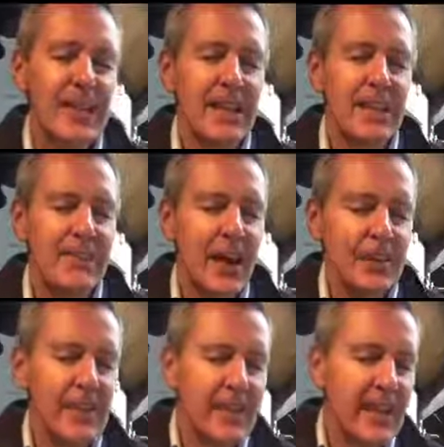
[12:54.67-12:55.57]
Father,
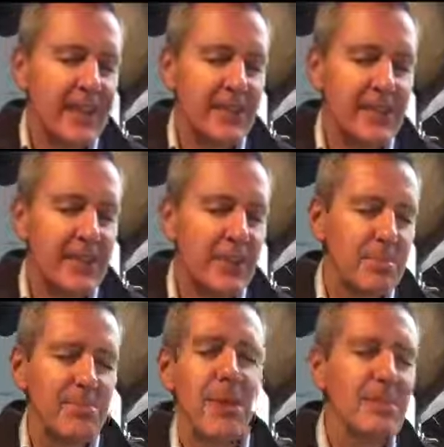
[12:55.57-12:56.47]
we thank you for your
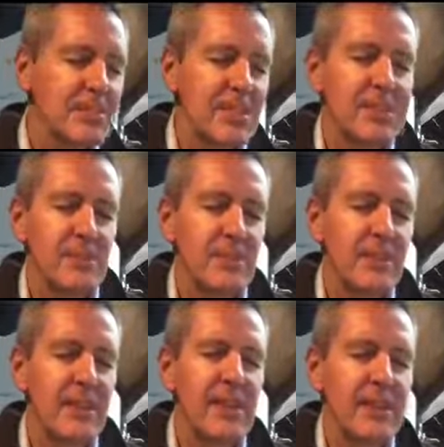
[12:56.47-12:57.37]
promises,
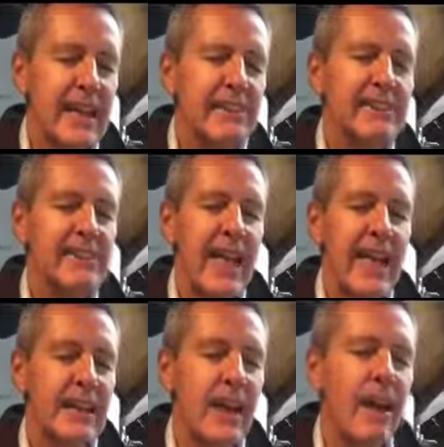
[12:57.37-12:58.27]
which are yes
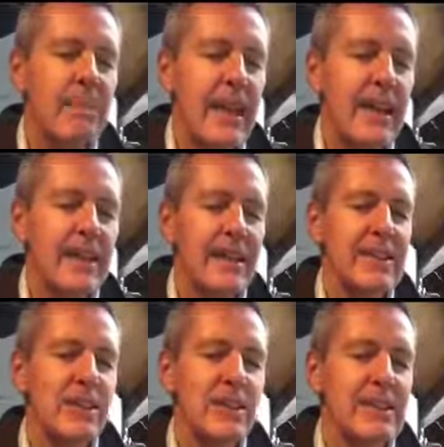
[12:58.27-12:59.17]
and amen in
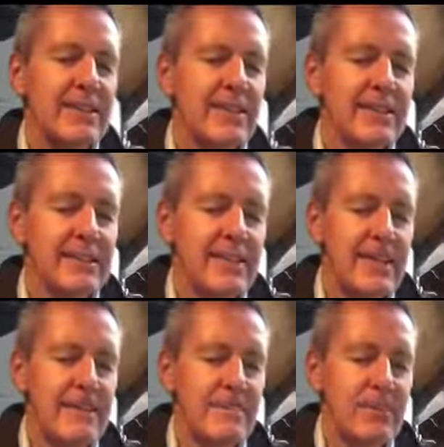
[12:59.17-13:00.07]
Jesus.
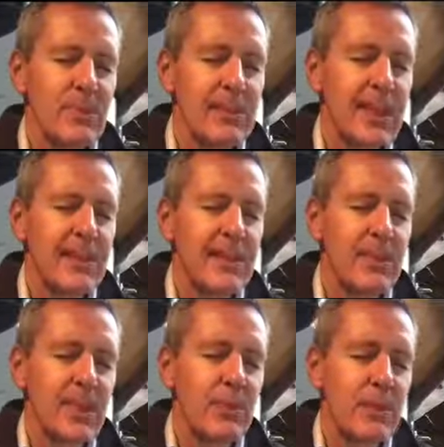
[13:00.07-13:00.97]
We thank you,
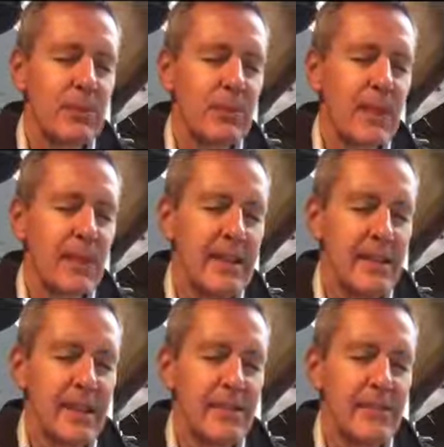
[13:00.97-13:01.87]
Lord. I want to pray,
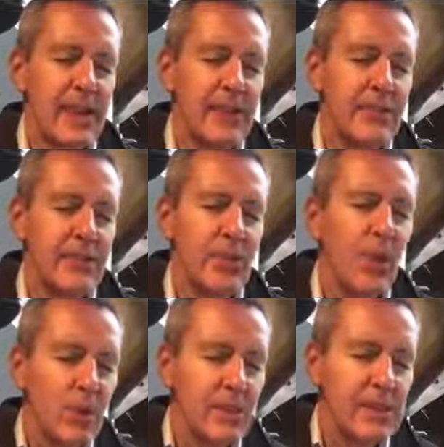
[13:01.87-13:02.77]
Father, for
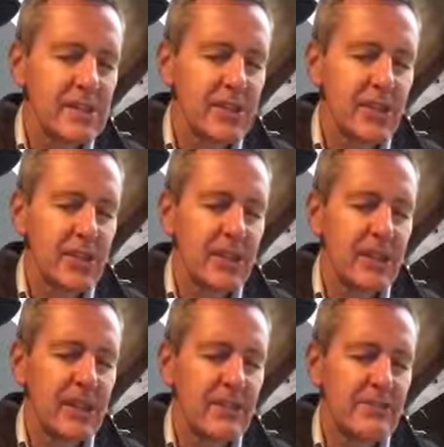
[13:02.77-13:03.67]
all of us, Lord,
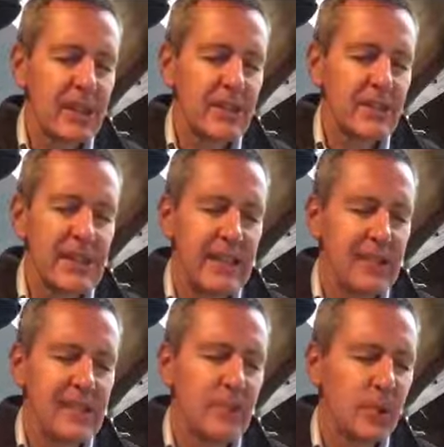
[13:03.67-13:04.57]
who are just
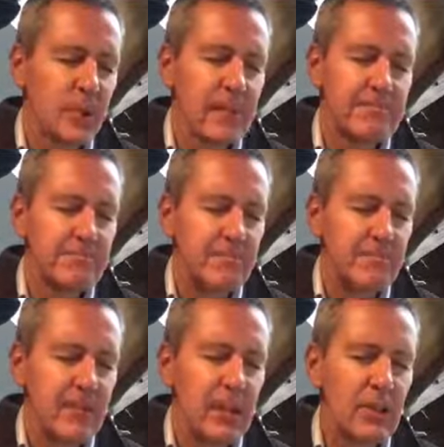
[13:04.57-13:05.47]
this morning.
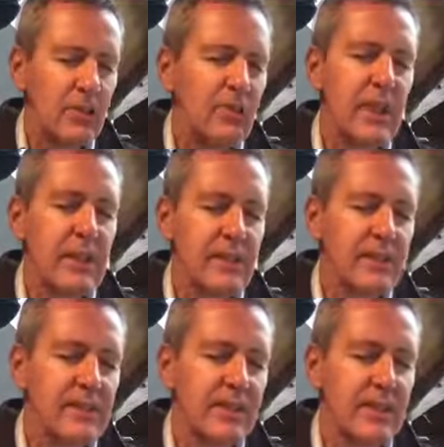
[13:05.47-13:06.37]
God, strengthen
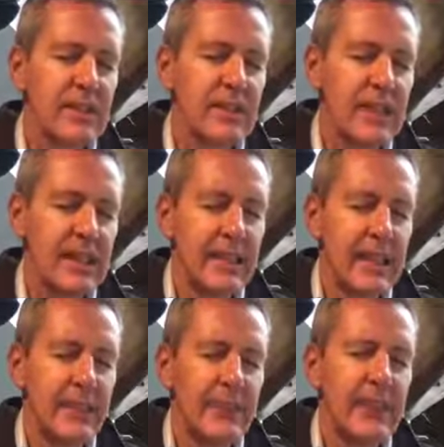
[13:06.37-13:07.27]
us, Lord.
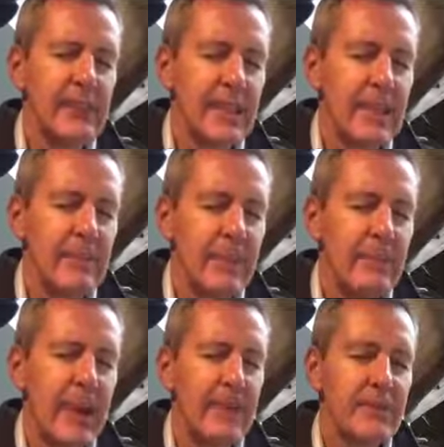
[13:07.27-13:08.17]
Fill us again with the
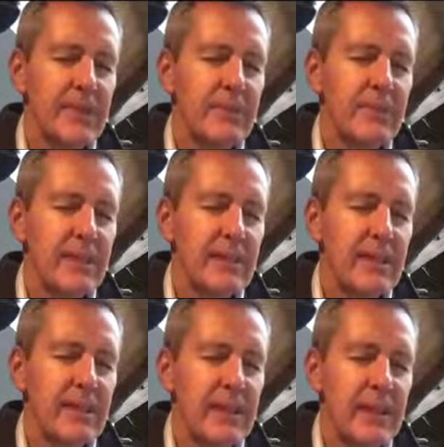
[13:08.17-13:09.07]
power of your Spirit.
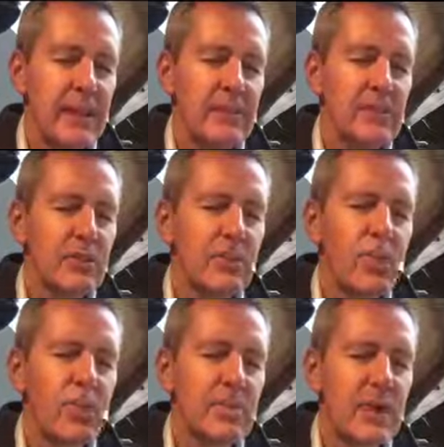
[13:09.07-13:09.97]
Help us to
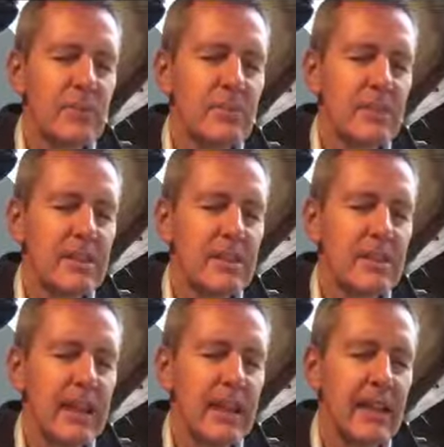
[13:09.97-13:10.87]
walk by the Spirit
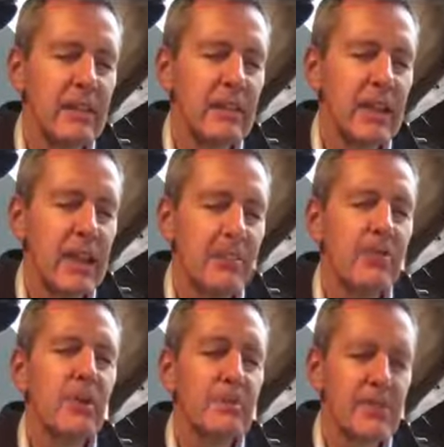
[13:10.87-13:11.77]
today. Lord,
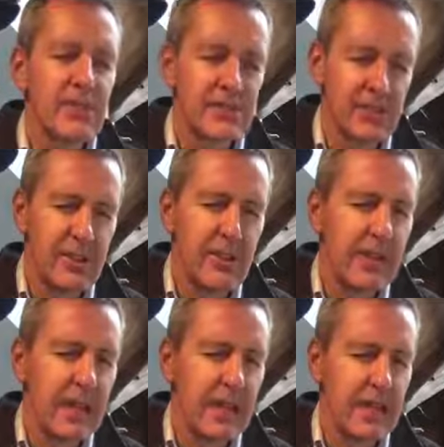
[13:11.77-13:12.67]
prompt us to
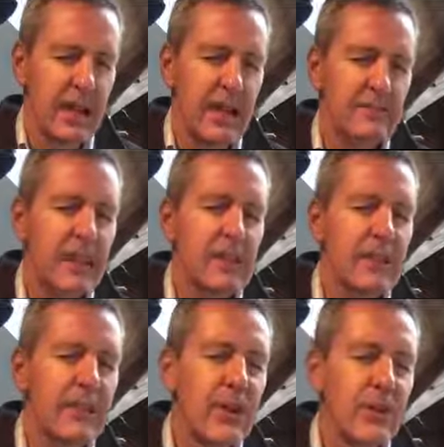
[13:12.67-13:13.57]
uh, make
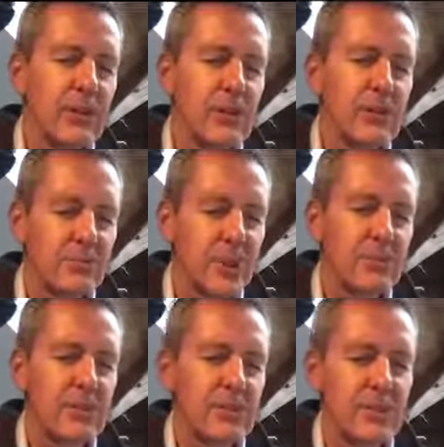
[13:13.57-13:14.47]
those phone calls.
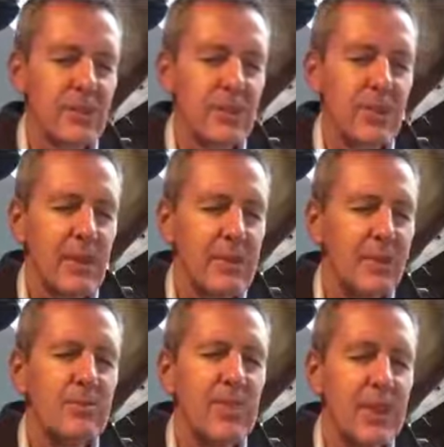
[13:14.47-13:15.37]
Prompt us, Lord, with
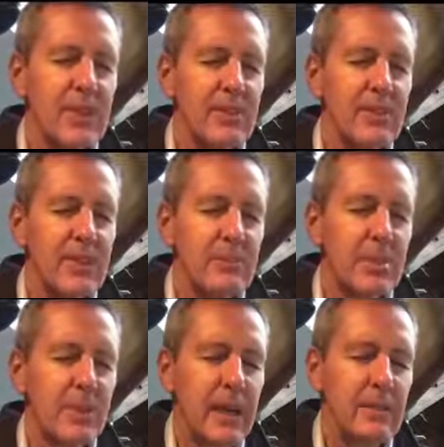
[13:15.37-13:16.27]
good works that you've
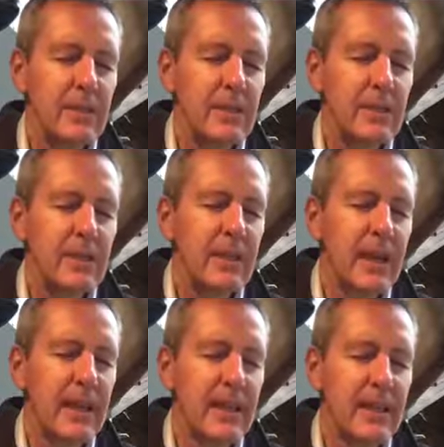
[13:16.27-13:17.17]
prepared for us
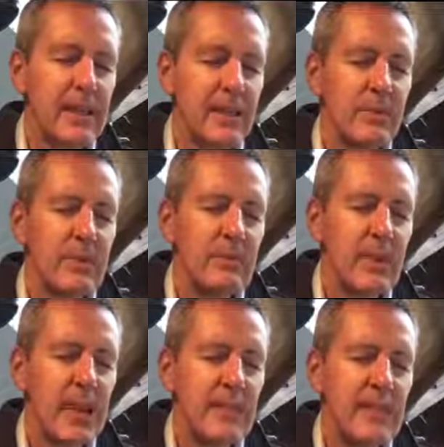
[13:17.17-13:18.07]
today. We
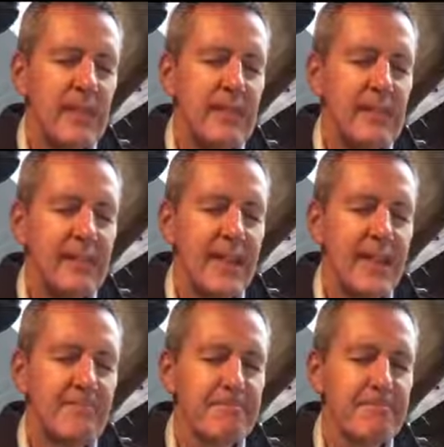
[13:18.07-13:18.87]
pray in Jesus' name.